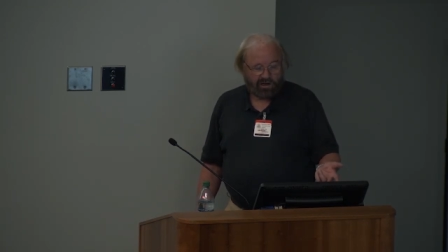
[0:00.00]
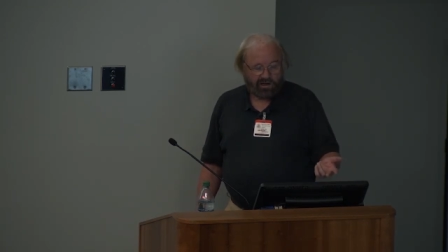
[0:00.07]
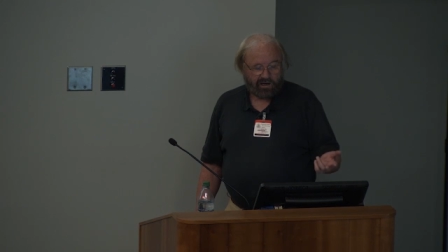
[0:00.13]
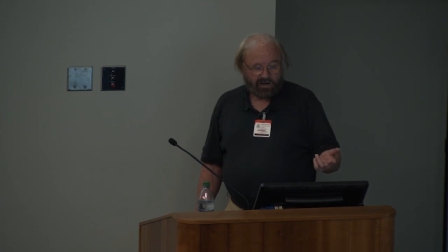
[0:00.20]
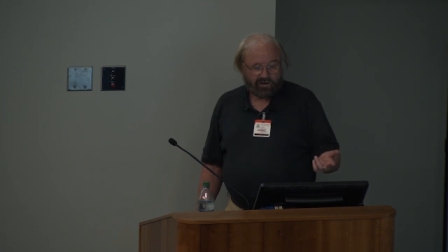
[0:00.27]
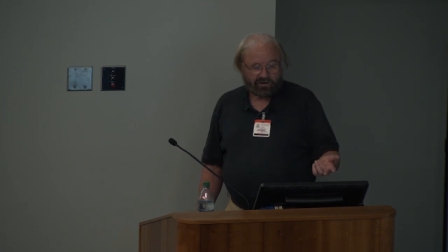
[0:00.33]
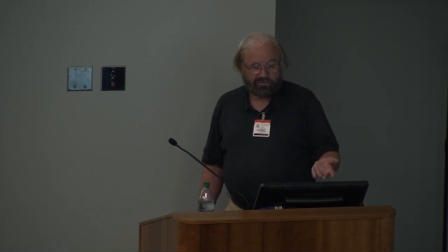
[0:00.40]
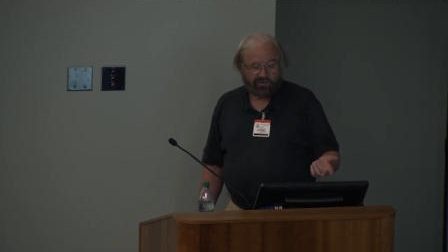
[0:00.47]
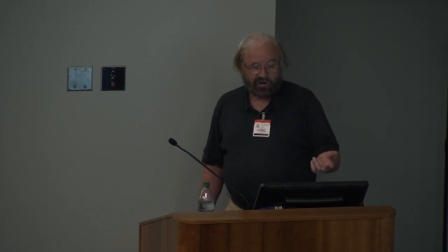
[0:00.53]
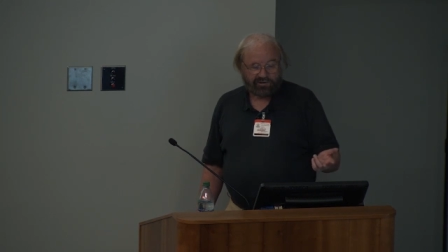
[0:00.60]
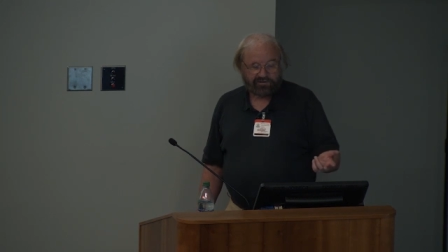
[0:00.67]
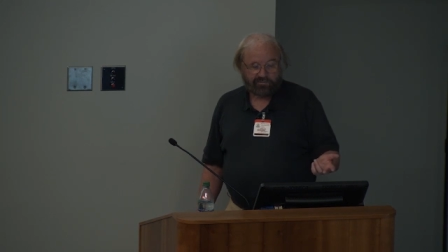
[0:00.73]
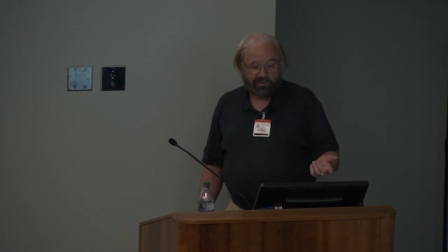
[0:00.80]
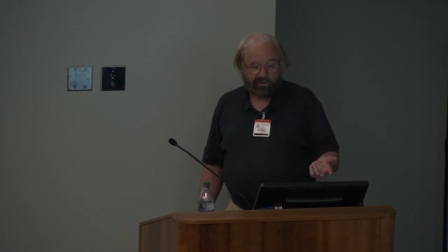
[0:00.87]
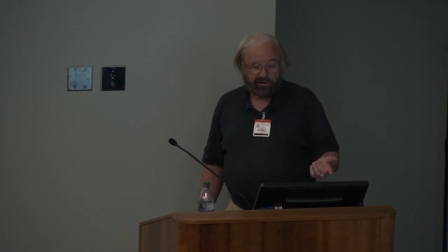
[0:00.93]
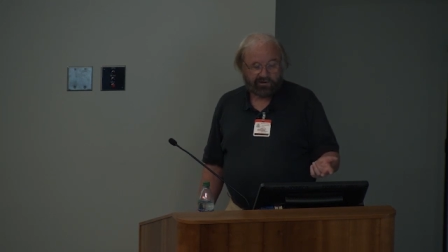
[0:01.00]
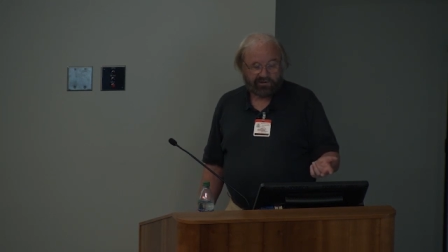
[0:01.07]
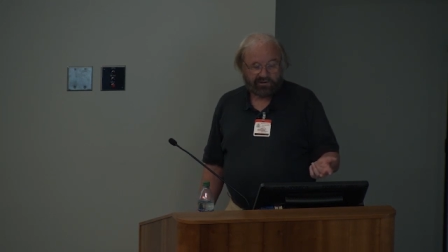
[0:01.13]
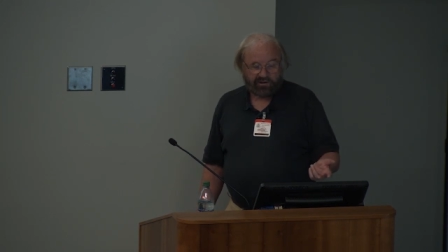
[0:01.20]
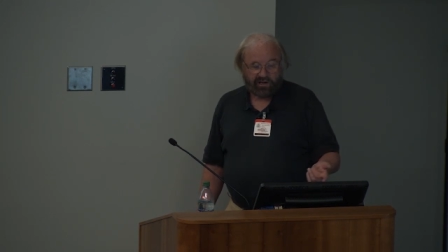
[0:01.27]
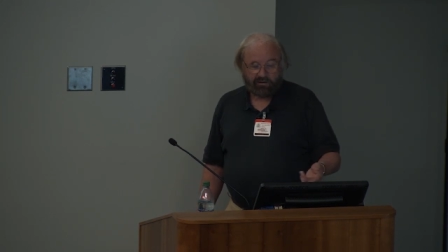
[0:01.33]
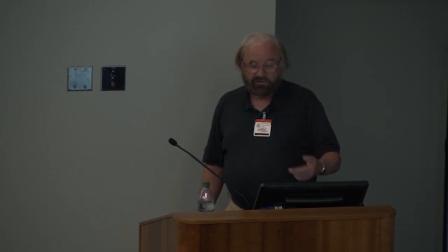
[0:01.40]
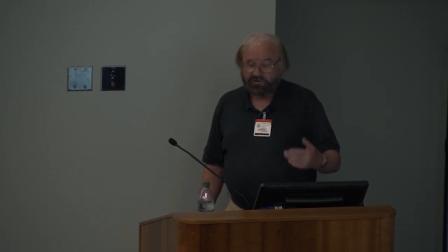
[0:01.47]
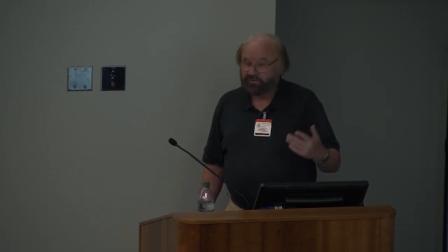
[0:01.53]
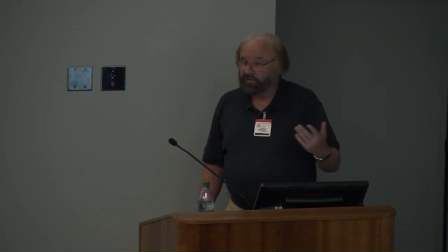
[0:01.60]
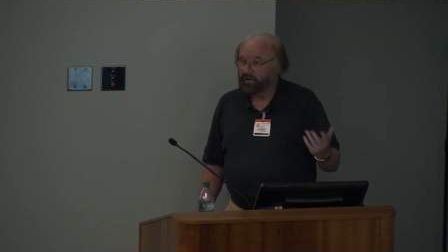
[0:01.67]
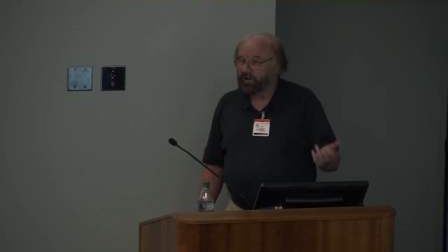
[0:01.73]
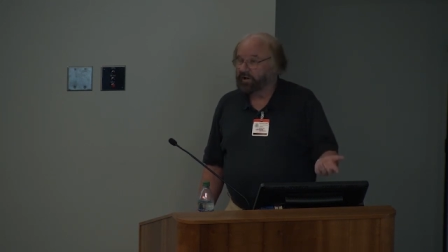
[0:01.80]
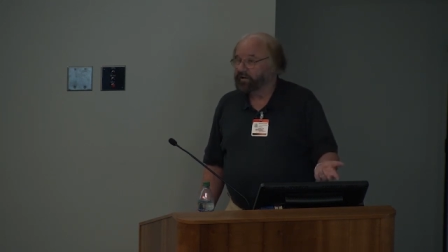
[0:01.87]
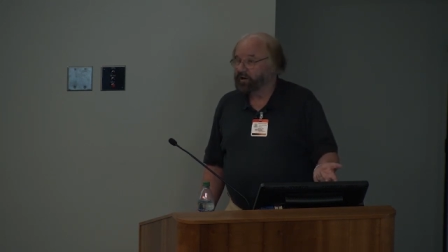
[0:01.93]
uh, you've got some things in there which are
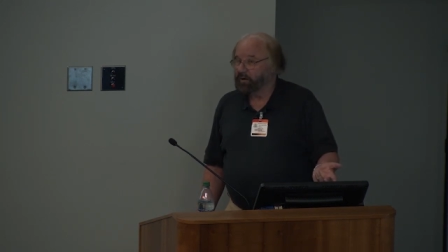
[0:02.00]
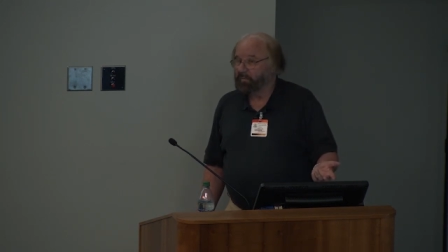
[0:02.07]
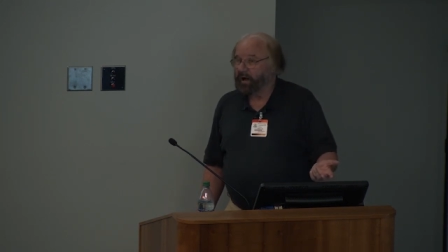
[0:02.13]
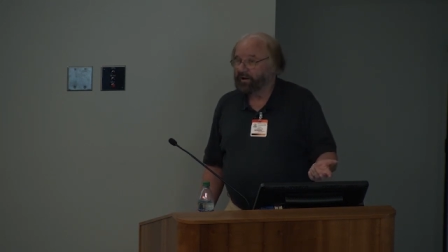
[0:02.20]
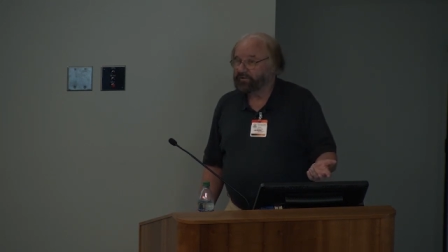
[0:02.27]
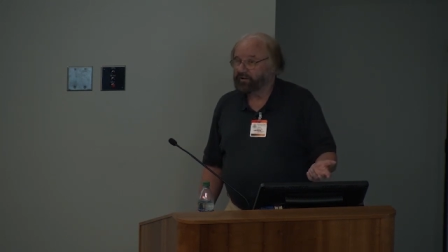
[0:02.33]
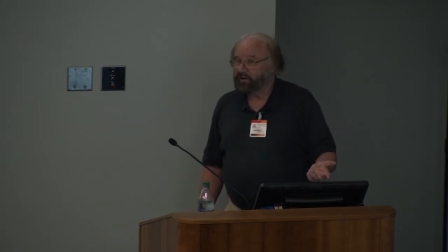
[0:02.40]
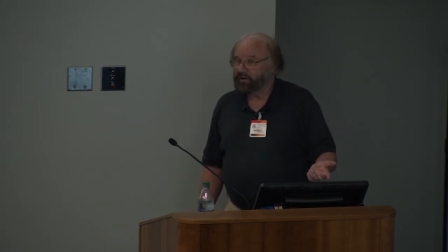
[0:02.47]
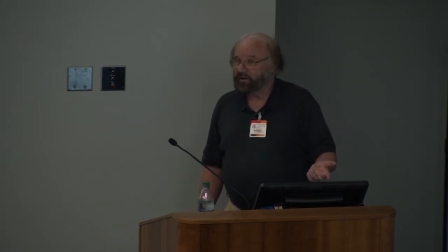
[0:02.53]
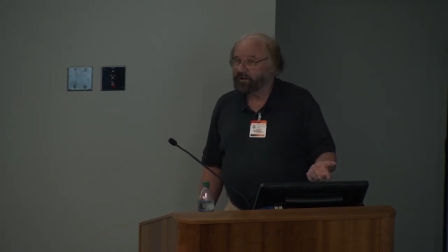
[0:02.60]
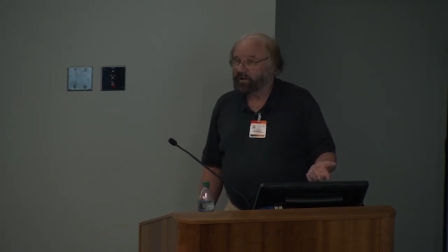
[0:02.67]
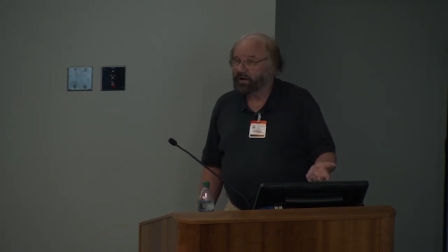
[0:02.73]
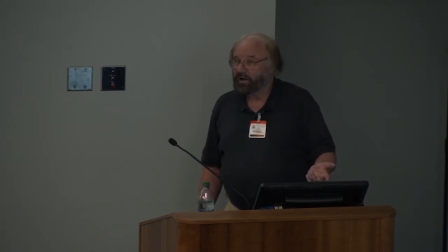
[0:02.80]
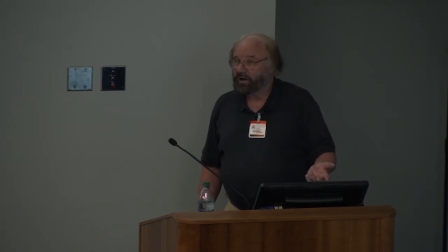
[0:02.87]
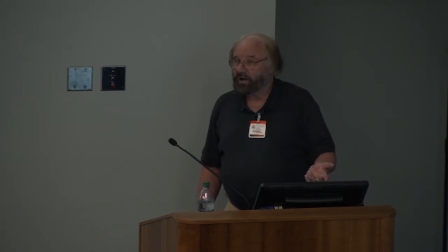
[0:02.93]
very idiomatic,